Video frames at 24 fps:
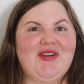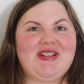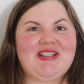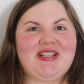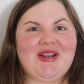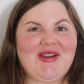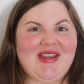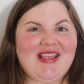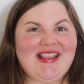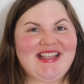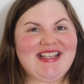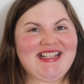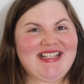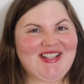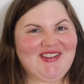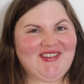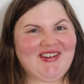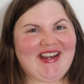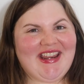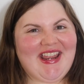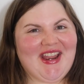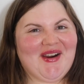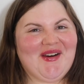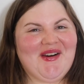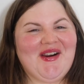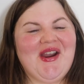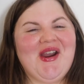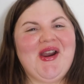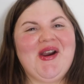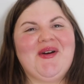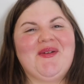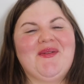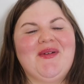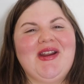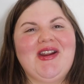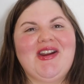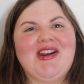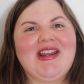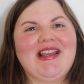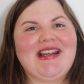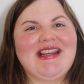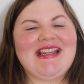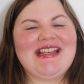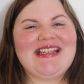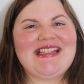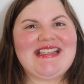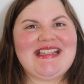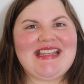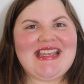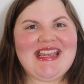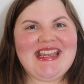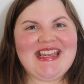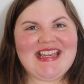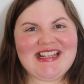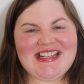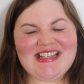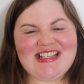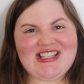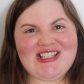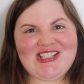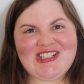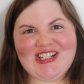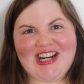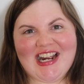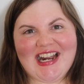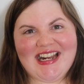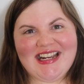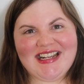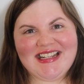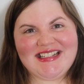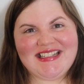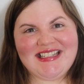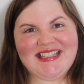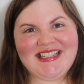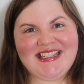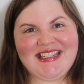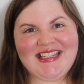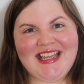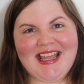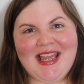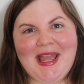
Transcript: So in this video, we are gonna deconstruct